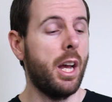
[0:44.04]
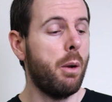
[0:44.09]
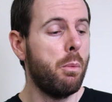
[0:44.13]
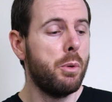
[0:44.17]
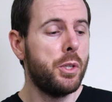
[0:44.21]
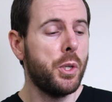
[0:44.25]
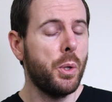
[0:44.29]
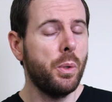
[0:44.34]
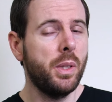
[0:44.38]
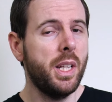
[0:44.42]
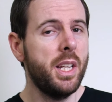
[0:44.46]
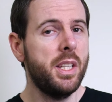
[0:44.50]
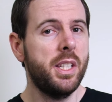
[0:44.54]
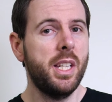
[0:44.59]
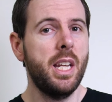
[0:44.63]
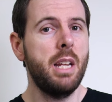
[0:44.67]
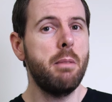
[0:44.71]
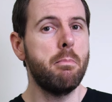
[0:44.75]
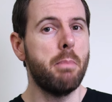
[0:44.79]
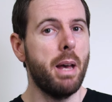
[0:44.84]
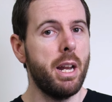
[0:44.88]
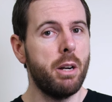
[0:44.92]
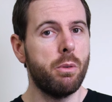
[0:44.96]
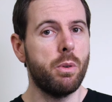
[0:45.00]
I was only seeing
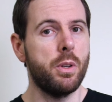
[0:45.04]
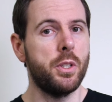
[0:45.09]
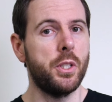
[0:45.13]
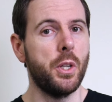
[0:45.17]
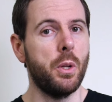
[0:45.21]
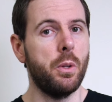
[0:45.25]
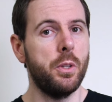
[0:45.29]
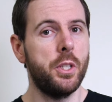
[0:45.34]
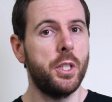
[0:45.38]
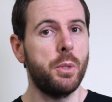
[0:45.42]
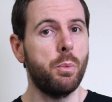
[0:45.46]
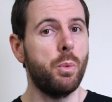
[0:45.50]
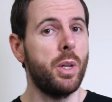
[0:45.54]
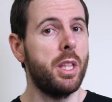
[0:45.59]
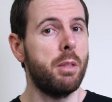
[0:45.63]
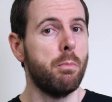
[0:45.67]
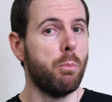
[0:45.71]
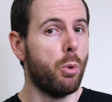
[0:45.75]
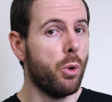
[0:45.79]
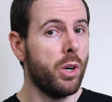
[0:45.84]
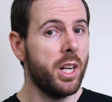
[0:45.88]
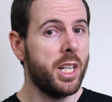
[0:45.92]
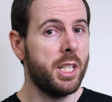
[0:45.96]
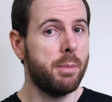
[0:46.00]
better results with
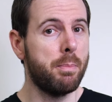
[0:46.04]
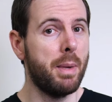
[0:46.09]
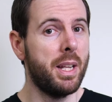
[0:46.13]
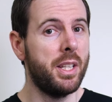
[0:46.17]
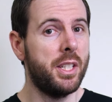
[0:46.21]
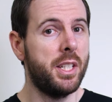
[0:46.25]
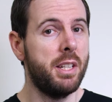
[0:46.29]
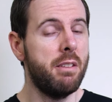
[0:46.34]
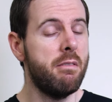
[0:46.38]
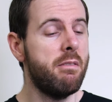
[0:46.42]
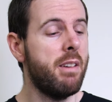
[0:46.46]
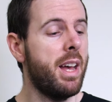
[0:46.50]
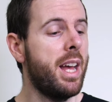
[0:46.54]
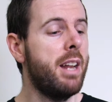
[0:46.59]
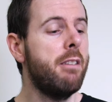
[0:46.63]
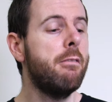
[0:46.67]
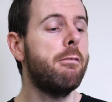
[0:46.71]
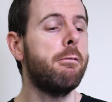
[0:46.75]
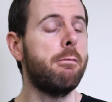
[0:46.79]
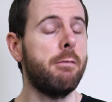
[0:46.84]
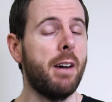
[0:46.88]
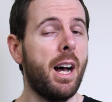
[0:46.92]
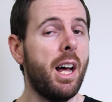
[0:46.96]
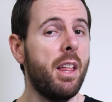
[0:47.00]
more expensive and
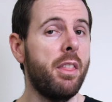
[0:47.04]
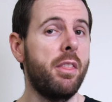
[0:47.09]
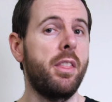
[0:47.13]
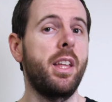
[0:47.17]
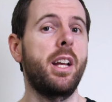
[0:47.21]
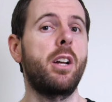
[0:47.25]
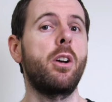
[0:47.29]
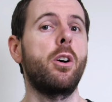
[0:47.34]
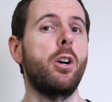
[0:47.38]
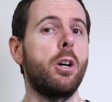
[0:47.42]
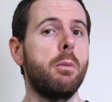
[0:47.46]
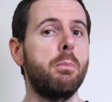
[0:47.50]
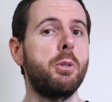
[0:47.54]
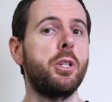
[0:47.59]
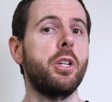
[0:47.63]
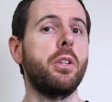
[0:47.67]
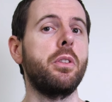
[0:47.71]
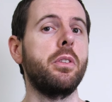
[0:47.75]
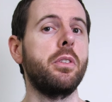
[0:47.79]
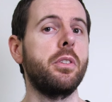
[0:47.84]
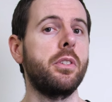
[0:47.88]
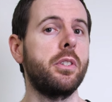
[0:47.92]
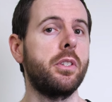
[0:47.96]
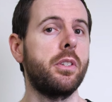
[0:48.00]
far thicker
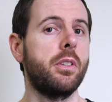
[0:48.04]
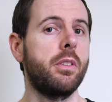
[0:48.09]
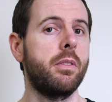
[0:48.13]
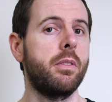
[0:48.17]
options.